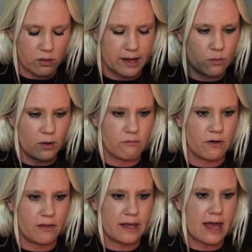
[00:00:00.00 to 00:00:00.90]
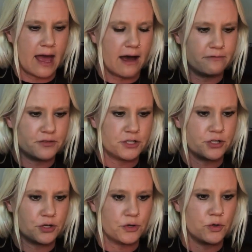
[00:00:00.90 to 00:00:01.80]
Like, we really have
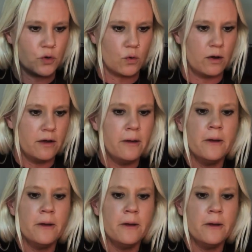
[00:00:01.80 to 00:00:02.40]
to